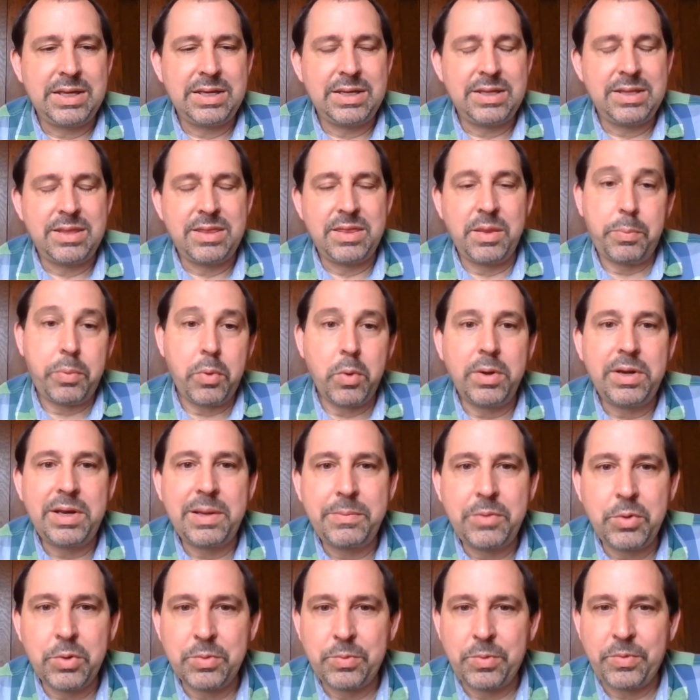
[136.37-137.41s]
The point
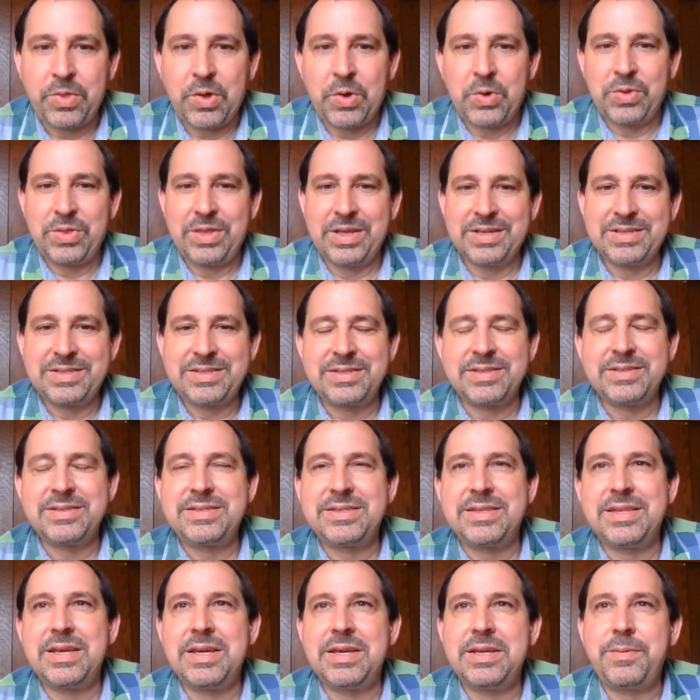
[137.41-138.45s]
I'm going with all this
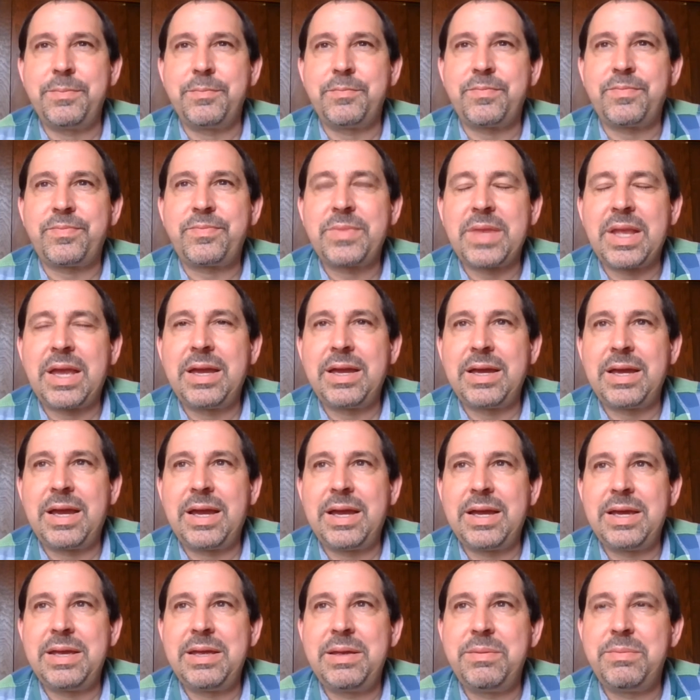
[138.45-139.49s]
is that
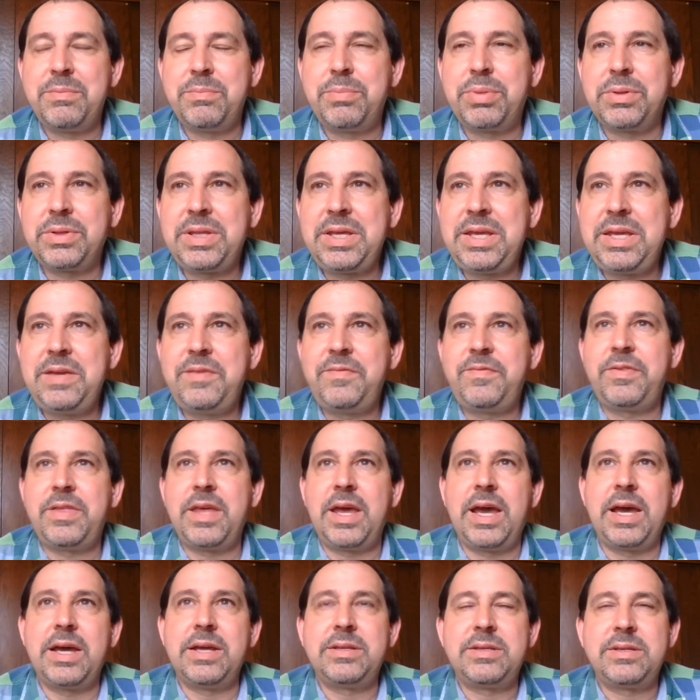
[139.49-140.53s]
I believe
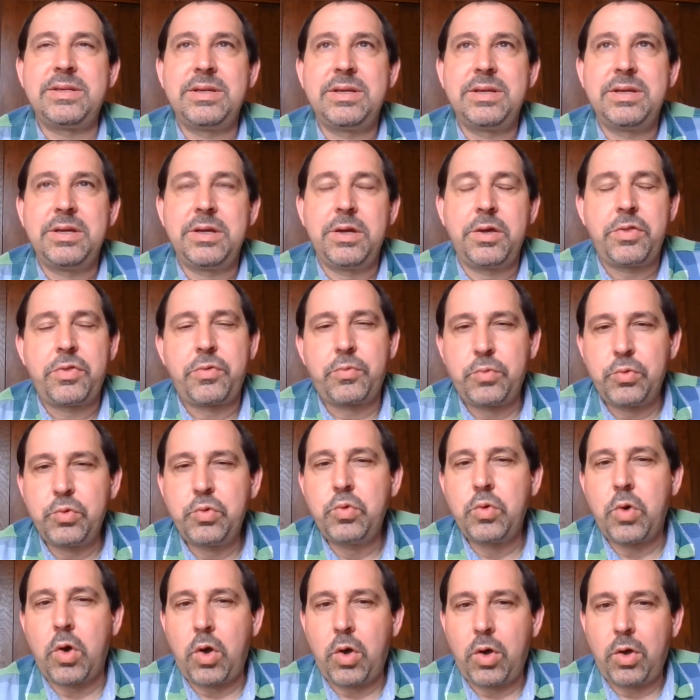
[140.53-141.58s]
that
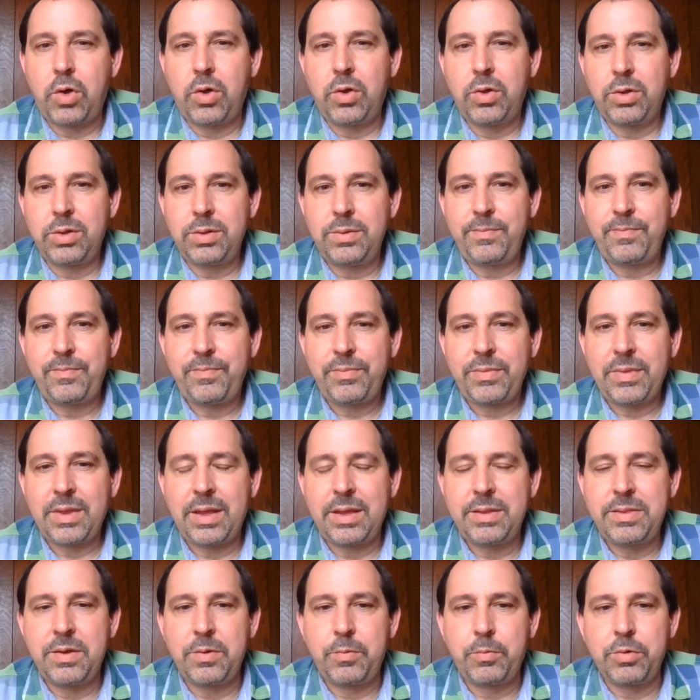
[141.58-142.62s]
through all
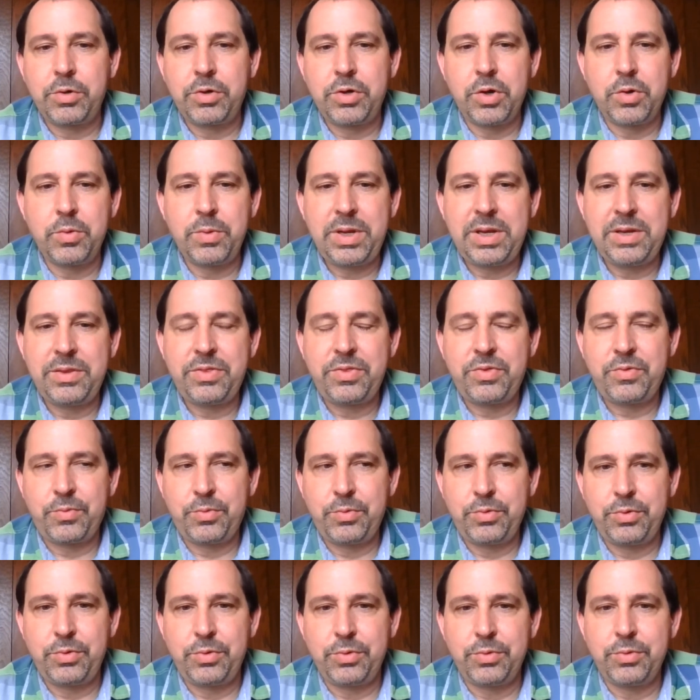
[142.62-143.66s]
that we're going
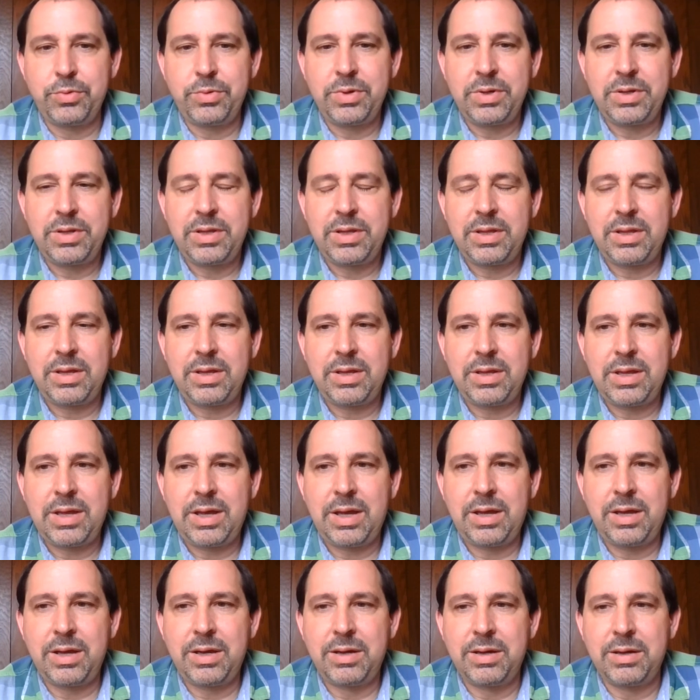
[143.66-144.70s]
through,
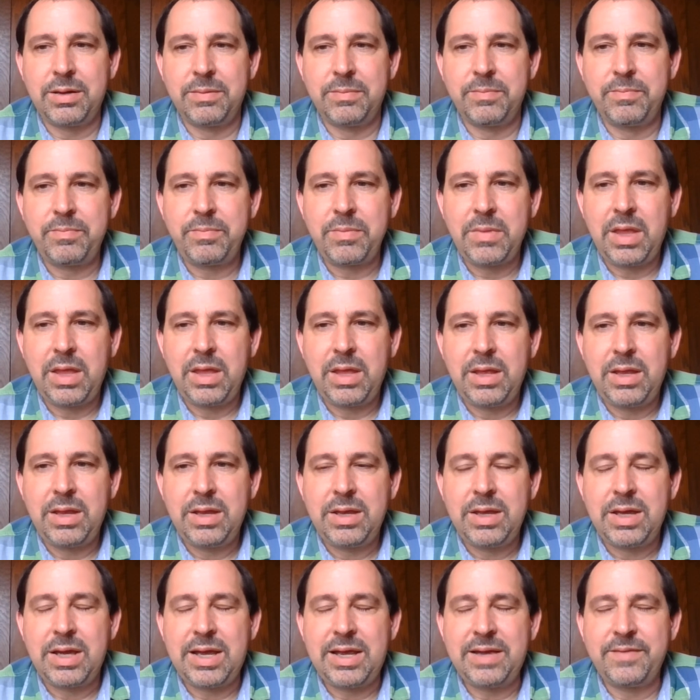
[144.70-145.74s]
I
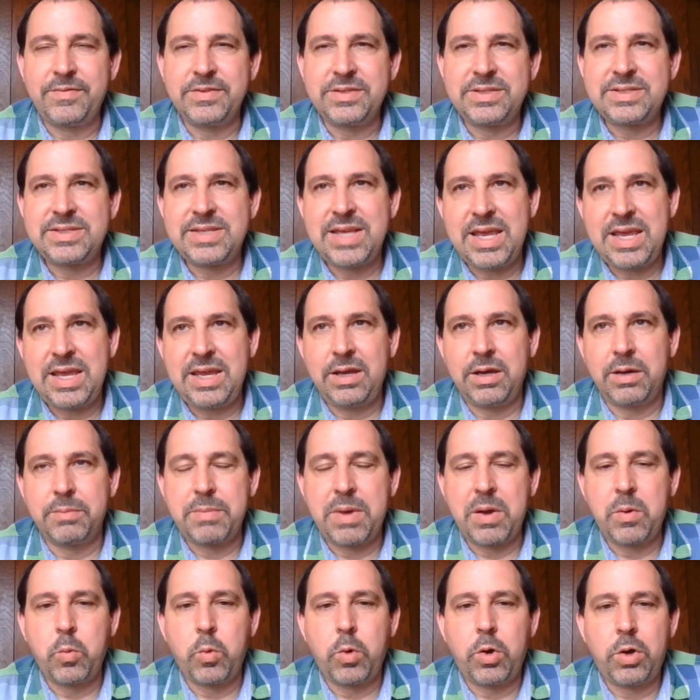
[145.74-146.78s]
have a saying on
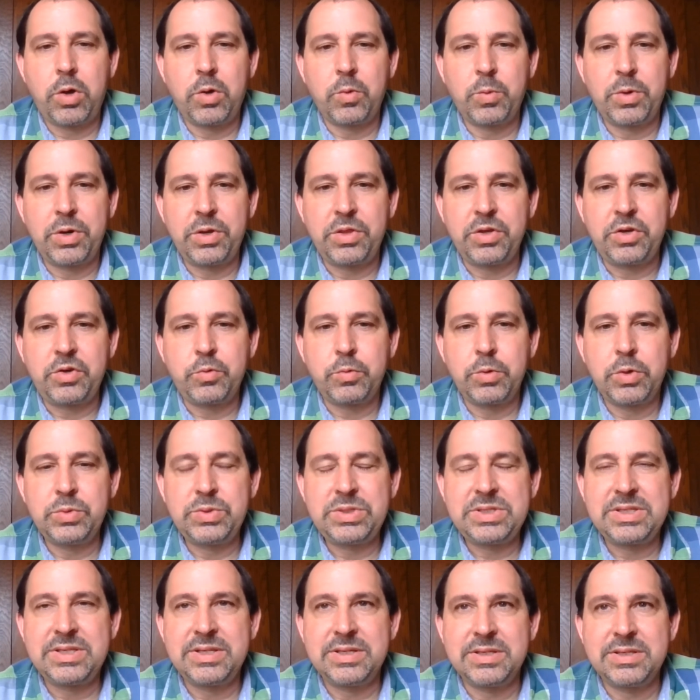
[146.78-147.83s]
my wall. One of the
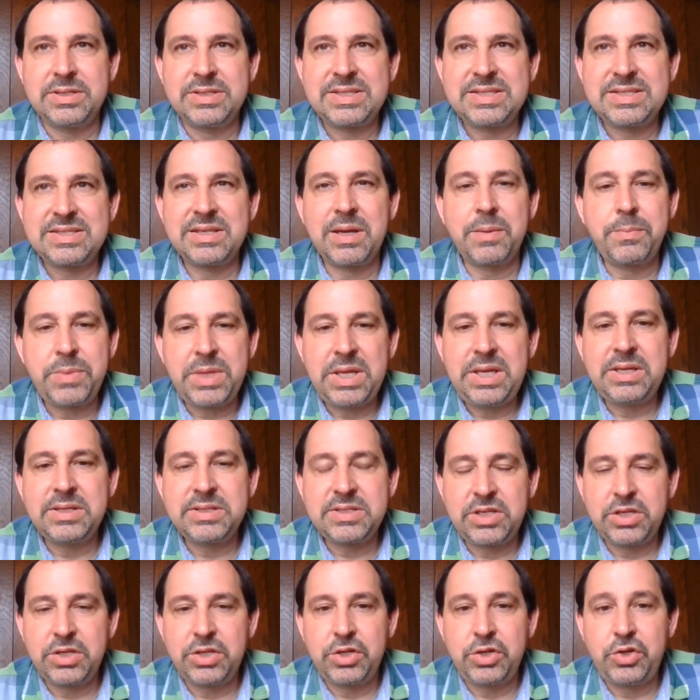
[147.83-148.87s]
quotes is, something is
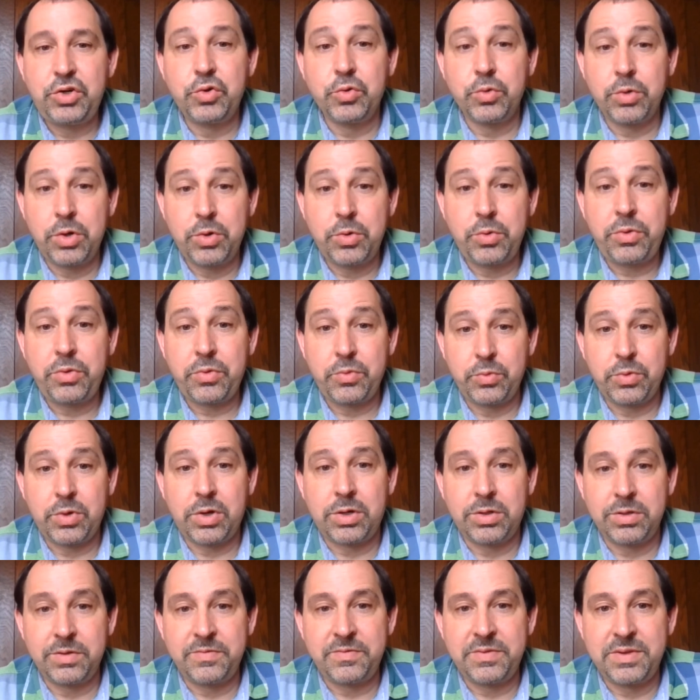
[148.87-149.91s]
going to grow through
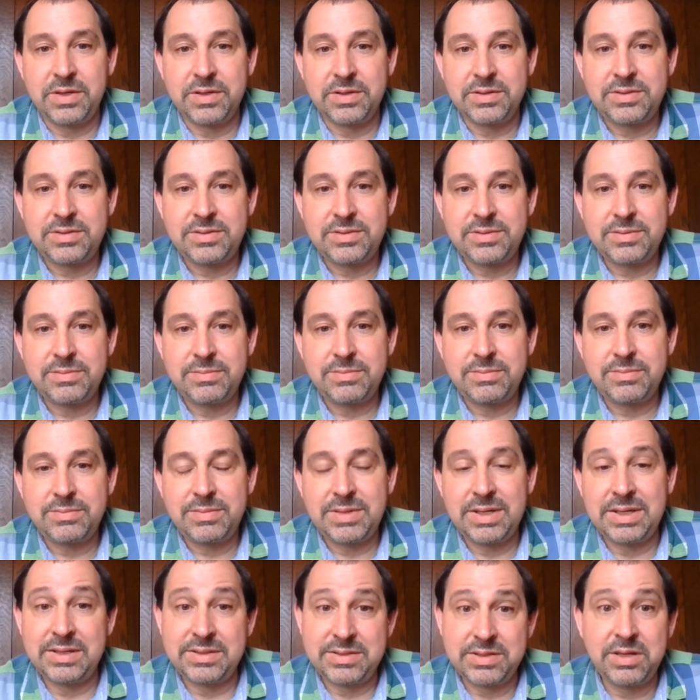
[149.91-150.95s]
all of this,
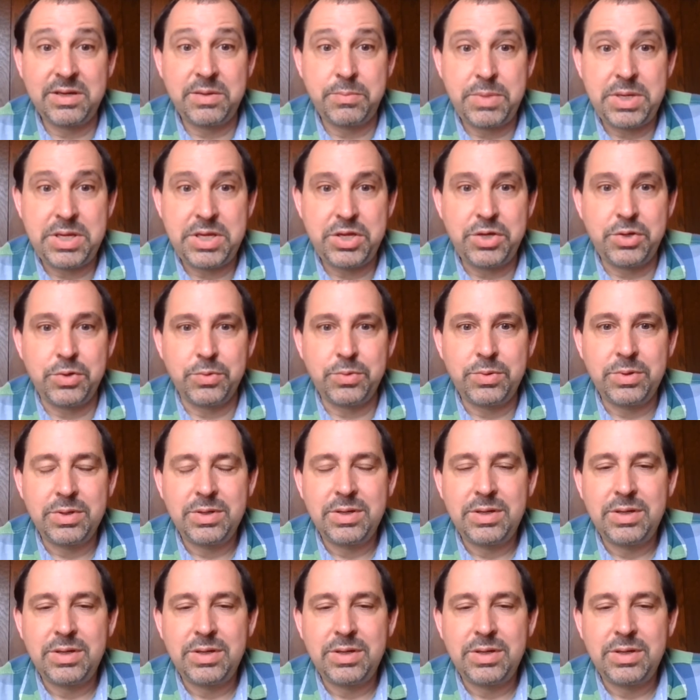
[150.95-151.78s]
and it's going to be you.